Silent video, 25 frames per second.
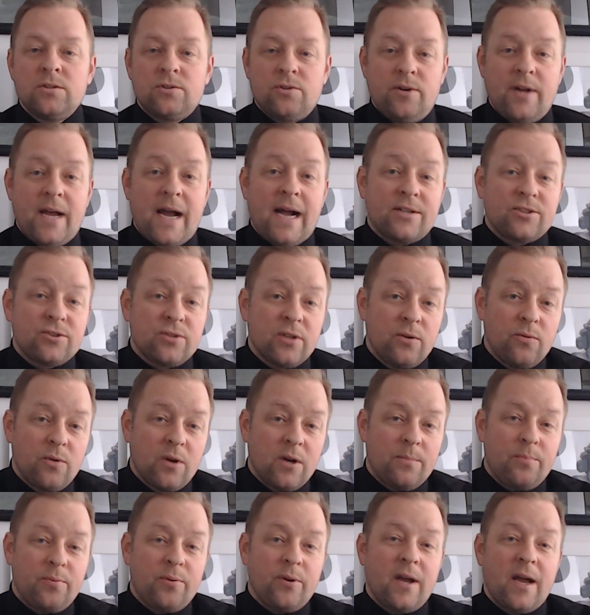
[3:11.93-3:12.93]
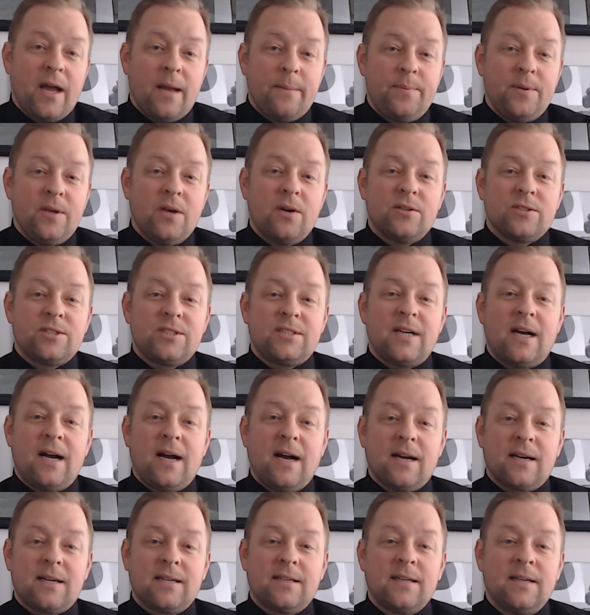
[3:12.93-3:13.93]
So naturally, when a pre-IPO
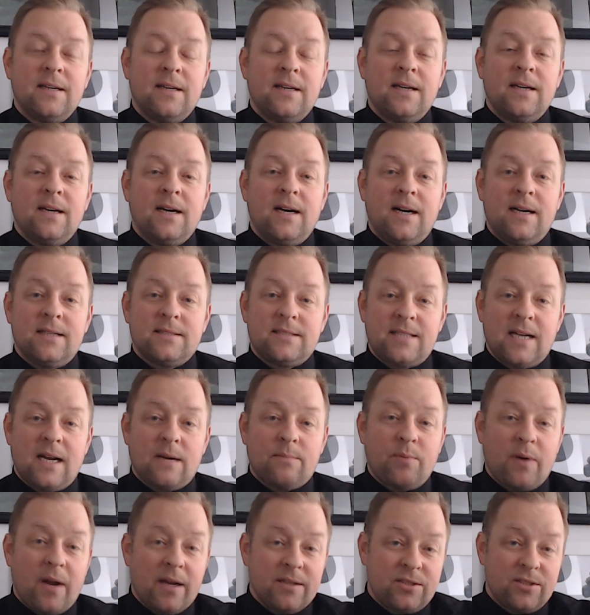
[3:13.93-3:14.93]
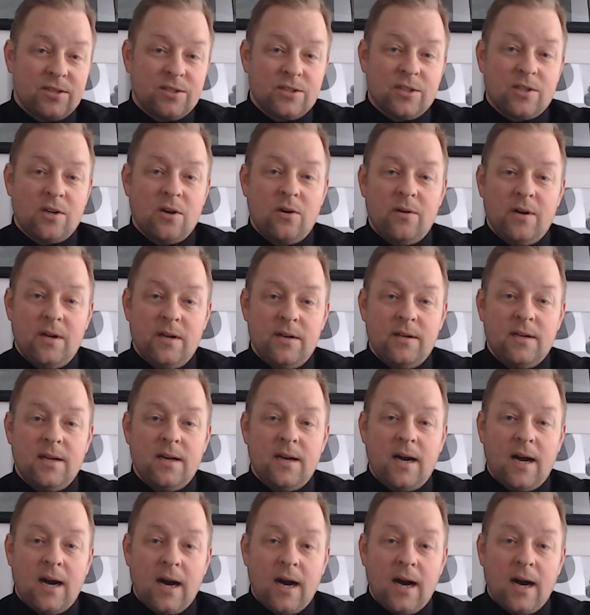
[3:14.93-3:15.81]
stock prices are going